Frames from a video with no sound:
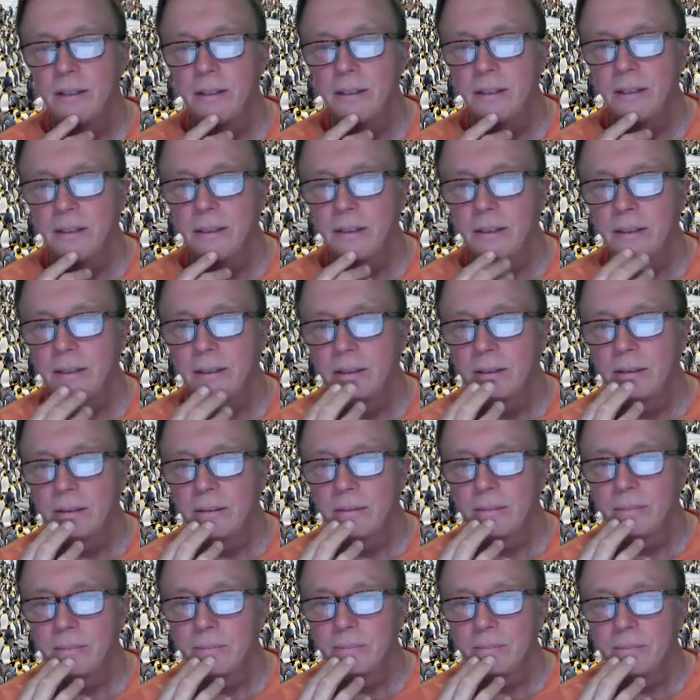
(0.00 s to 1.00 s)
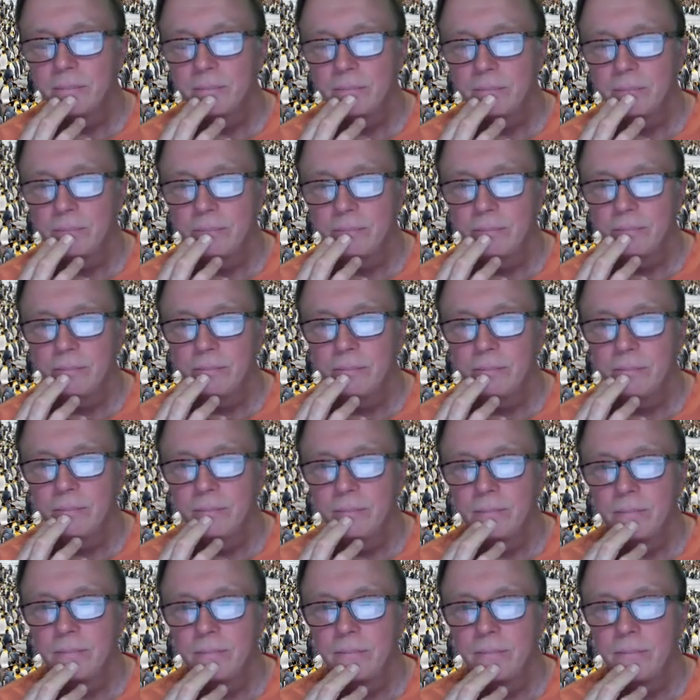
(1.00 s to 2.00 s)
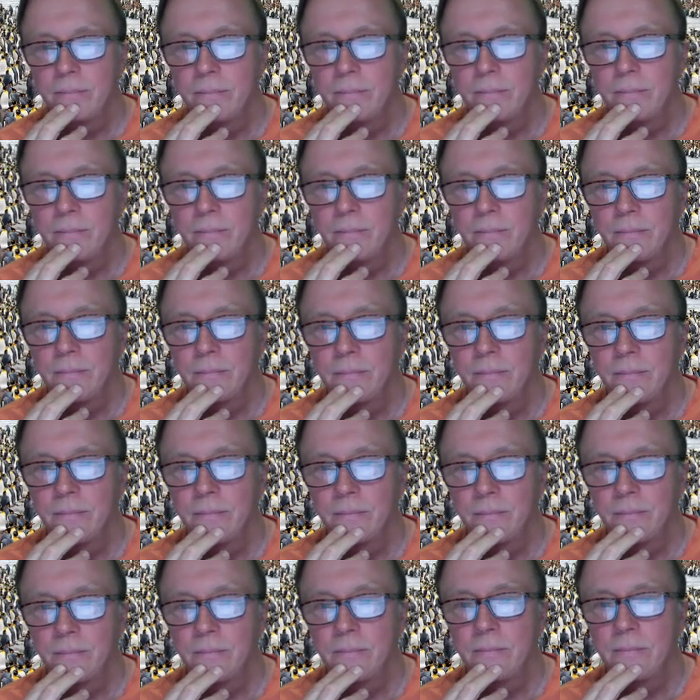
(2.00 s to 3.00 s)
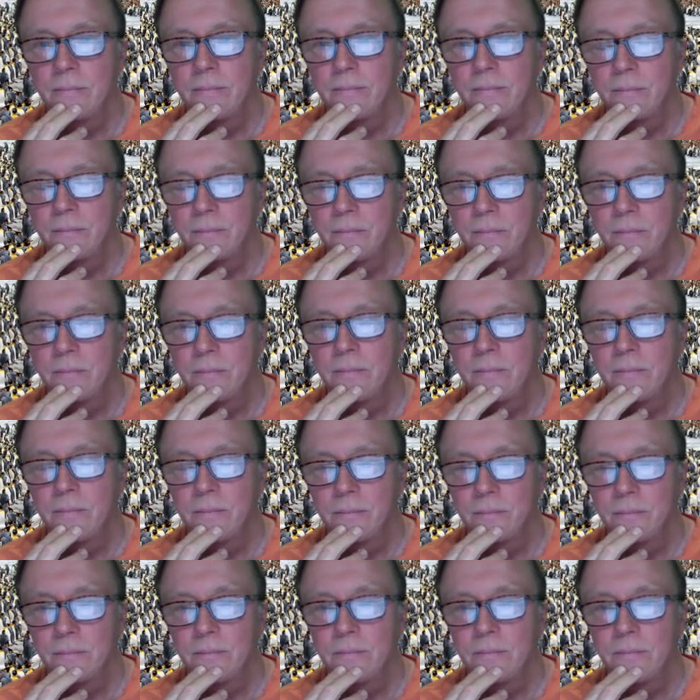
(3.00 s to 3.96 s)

No words are spoken by the person on screen.